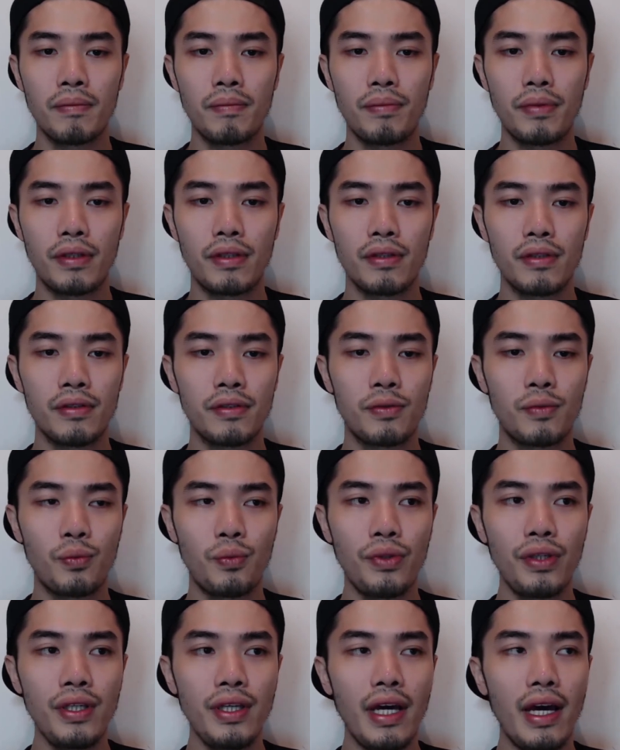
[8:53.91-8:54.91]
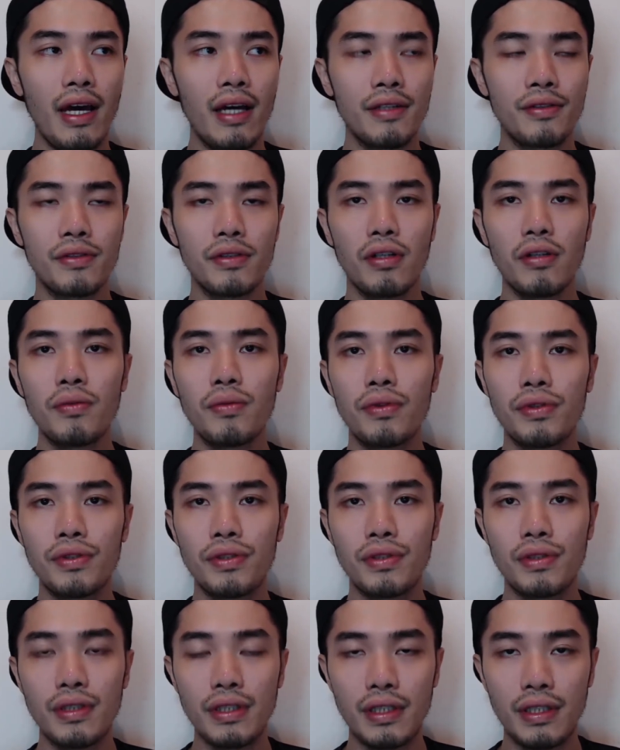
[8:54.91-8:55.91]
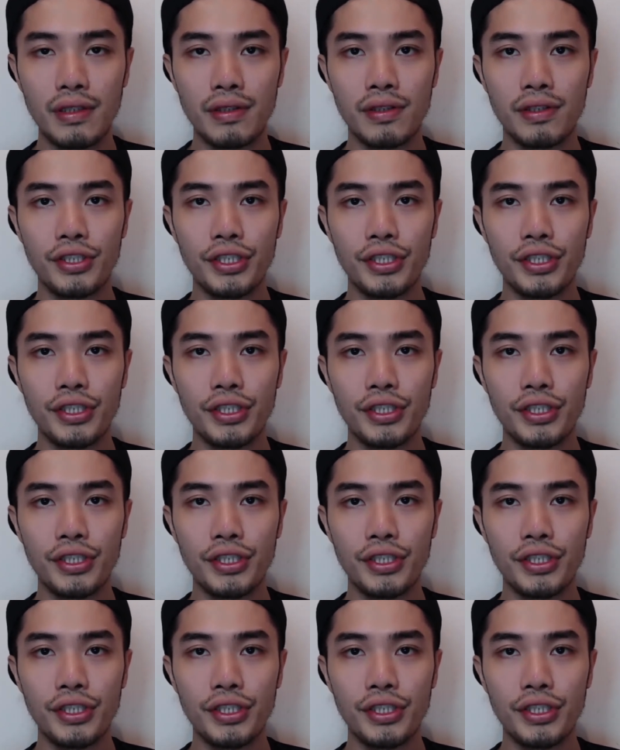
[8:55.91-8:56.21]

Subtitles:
because we as overseas